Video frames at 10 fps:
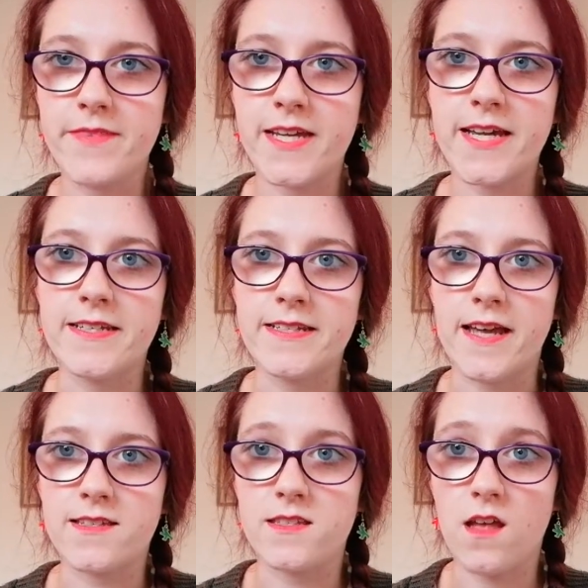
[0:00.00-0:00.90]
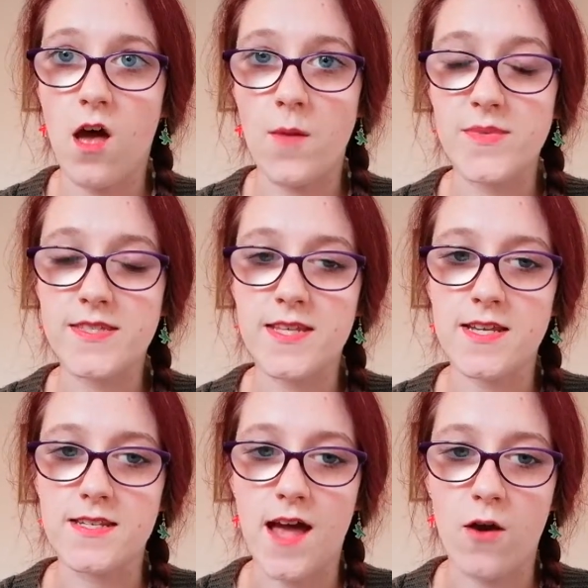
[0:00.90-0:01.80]
and it has ups
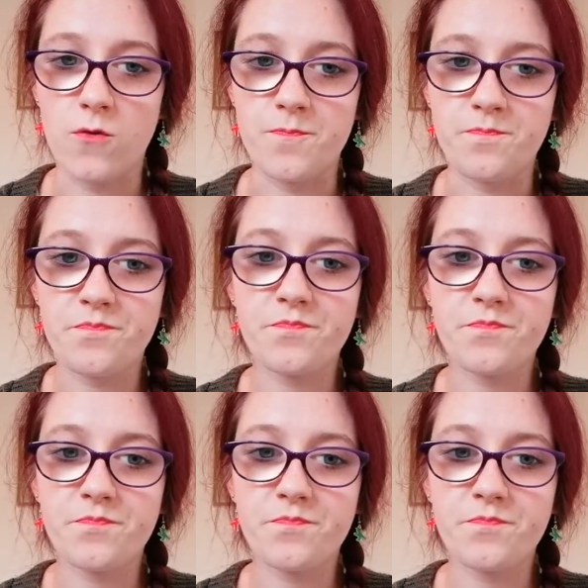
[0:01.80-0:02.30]
and downs.